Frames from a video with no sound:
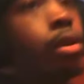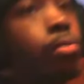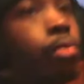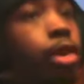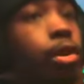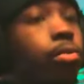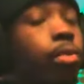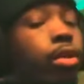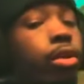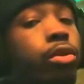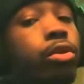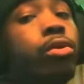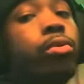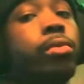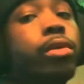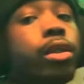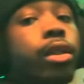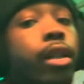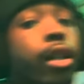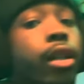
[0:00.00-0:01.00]
really want to do
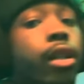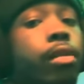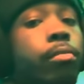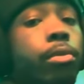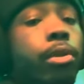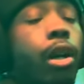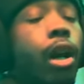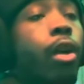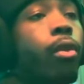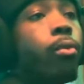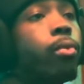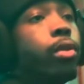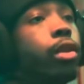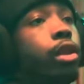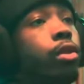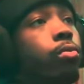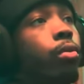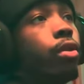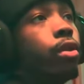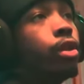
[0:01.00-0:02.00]
with the cam, bro. I
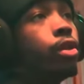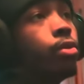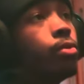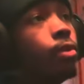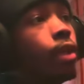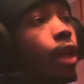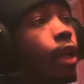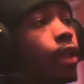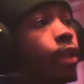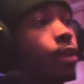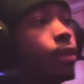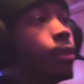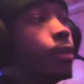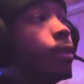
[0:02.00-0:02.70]
really want to do like